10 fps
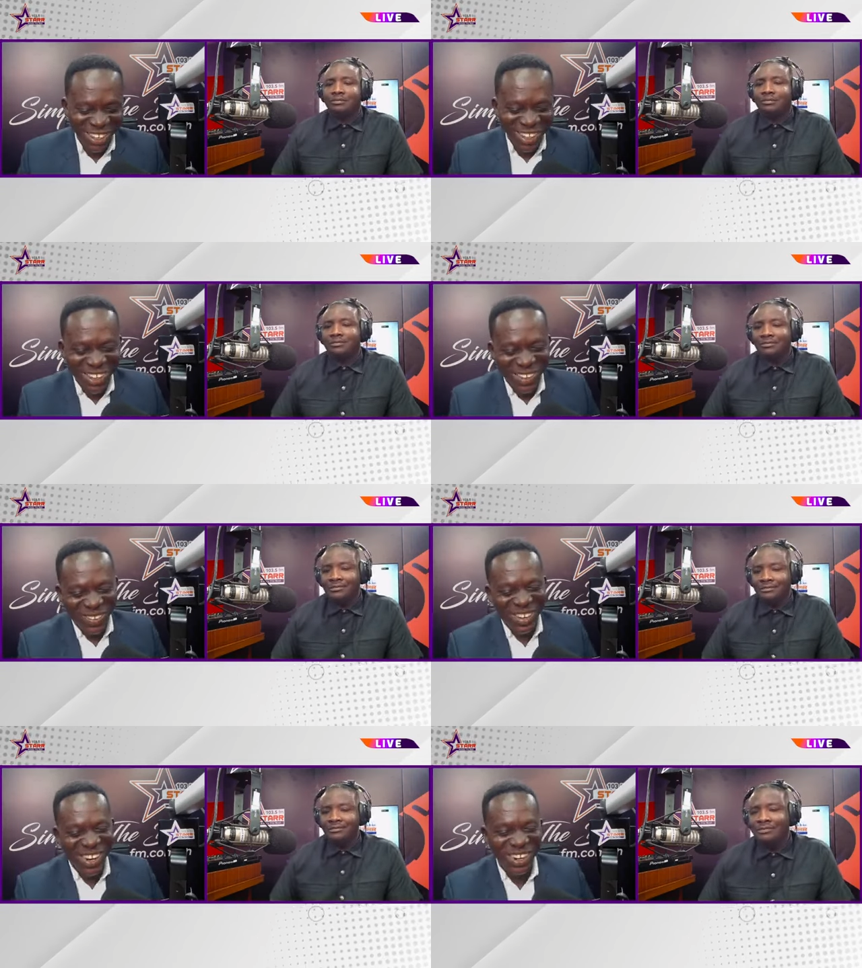Speaker 1: very
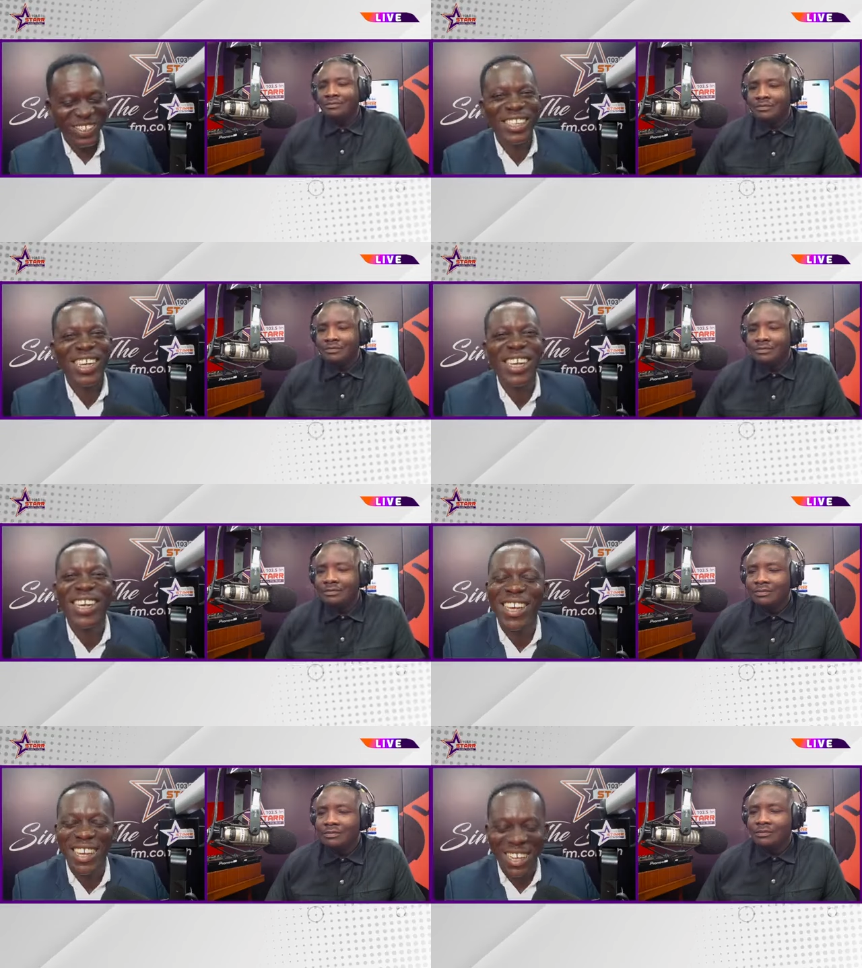interesting uh, uh,
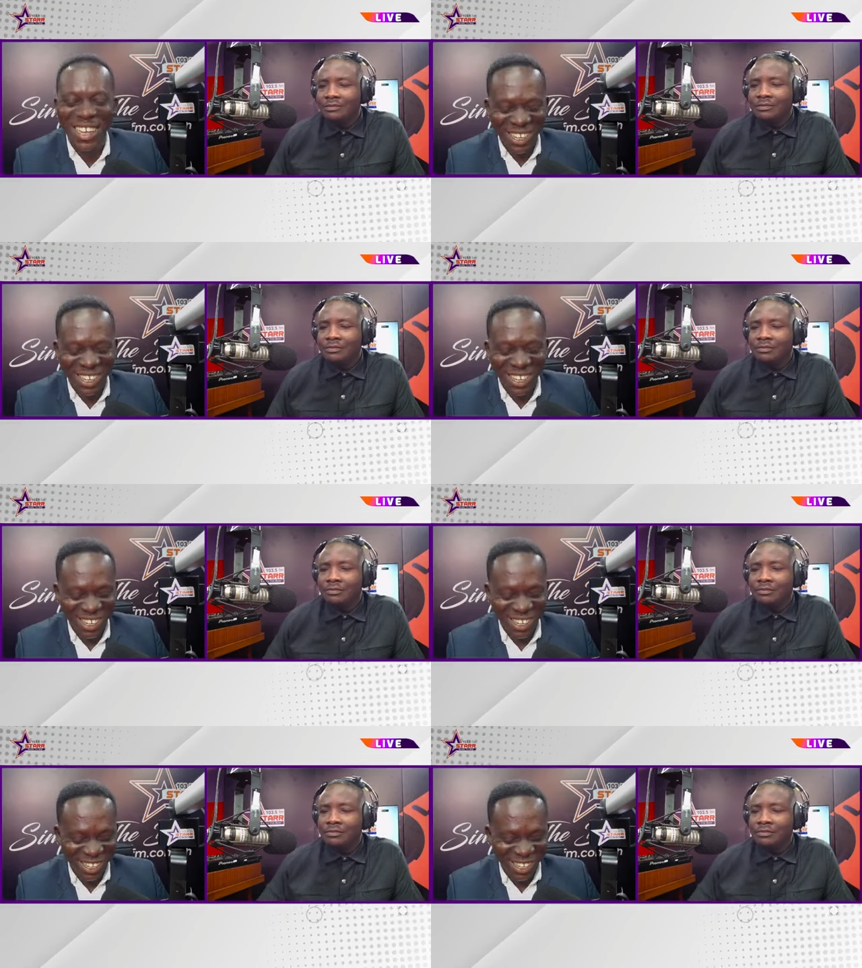uh, uh
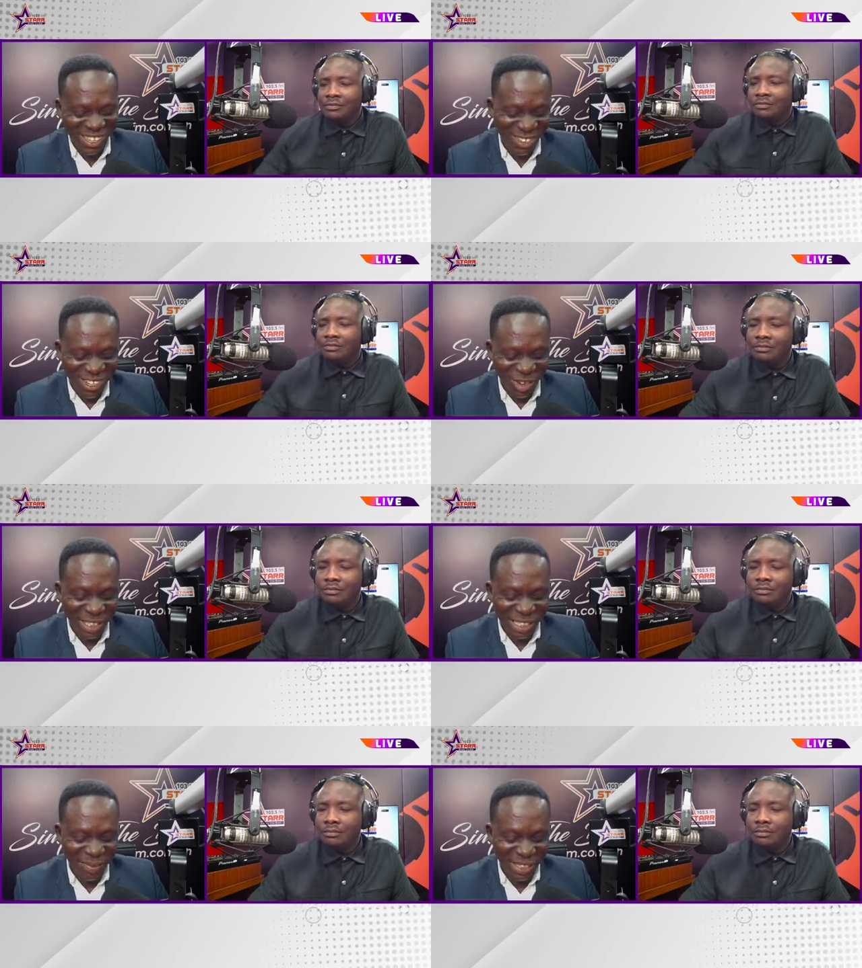cross
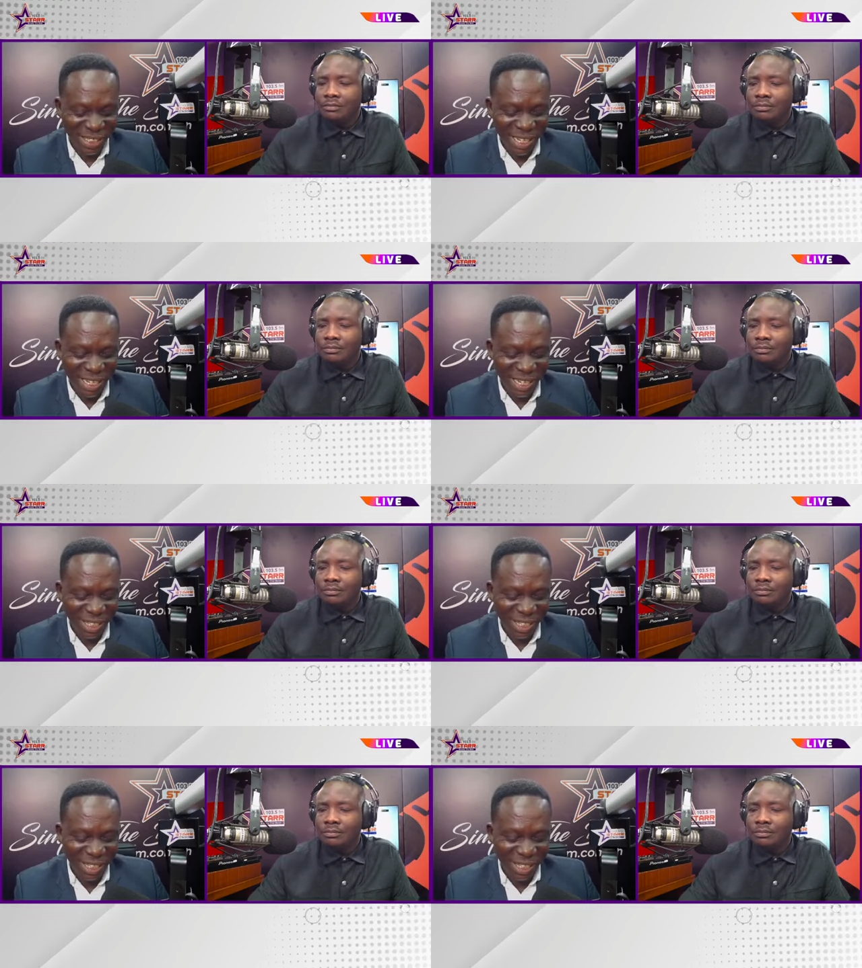examination there.